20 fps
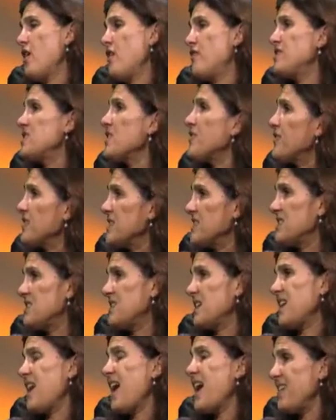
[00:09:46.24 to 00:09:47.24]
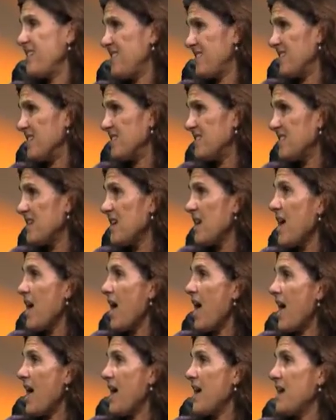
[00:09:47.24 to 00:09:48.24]
different cases.
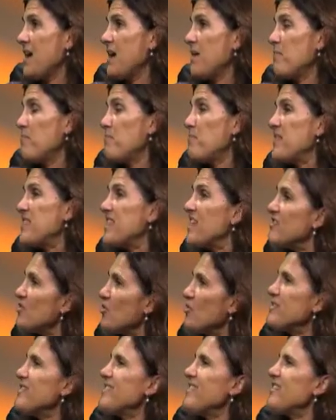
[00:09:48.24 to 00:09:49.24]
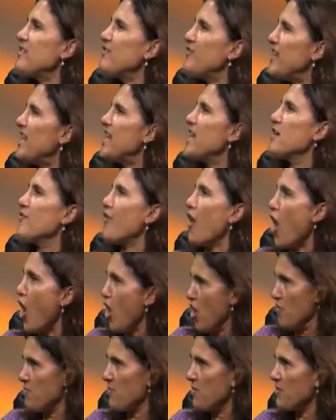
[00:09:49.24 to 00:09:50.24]
But there's also this feeling of
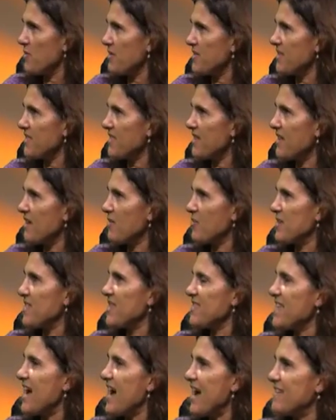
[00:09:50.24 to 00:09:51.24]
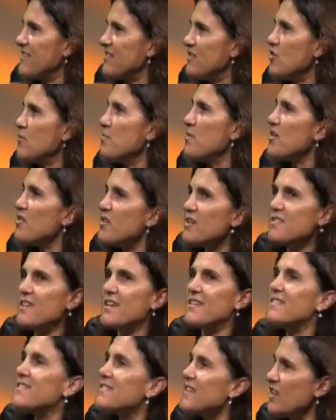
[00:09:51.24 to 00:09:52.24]
hope within the ICU because there's
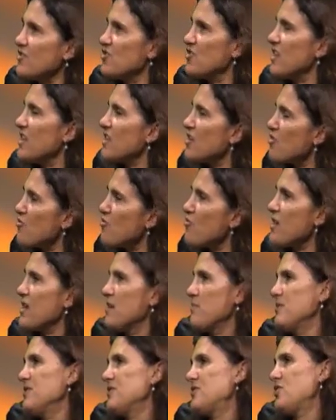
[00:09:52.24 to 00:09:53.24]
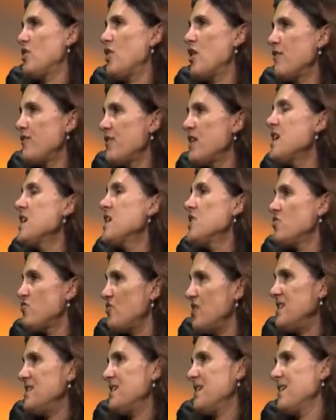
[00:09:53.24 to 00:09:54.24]
such incredible staff
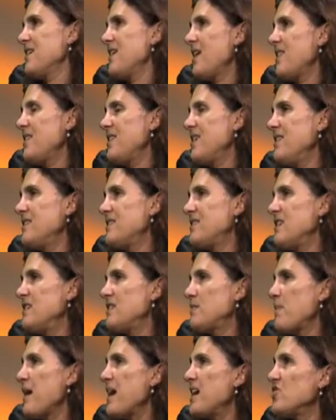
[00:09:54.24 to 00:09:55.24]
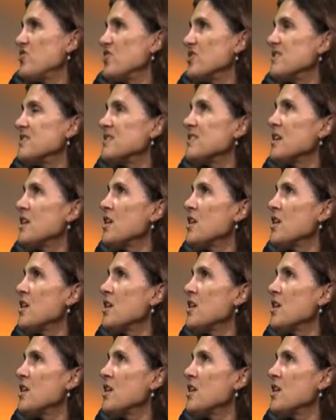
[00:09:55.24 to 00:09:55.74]
treating these patients.